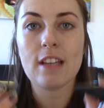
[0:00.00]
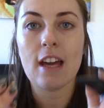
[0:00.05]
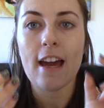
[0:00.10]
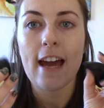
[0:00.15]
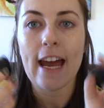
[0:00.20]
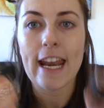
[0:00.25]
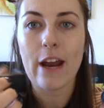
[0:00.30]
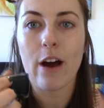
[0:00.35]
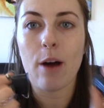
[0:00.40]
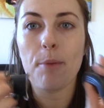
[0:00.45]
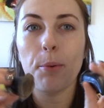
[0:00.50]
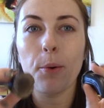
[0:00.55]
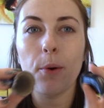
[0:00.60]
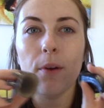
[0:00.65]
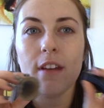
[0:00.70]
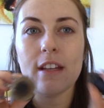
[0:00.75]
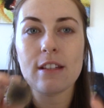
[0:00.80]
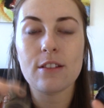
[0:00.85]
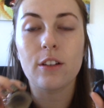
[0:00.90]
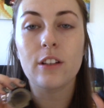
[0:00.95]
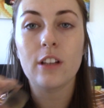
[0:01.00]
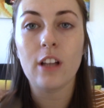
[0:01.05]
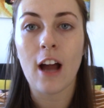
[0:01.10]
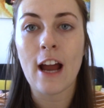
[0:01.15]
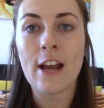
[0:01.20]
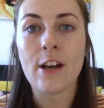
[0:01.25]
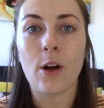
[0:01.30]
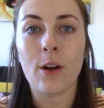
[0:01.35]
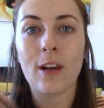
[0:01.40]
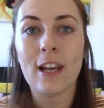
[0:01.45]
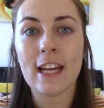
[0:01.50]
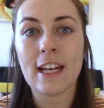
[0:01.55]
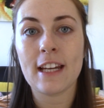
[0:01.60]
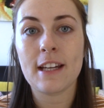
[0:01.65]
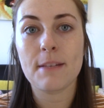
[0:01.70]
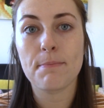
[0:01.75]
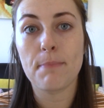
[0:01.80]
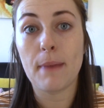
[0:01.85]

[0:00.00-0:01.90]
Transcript: Now I bought these online, I'll link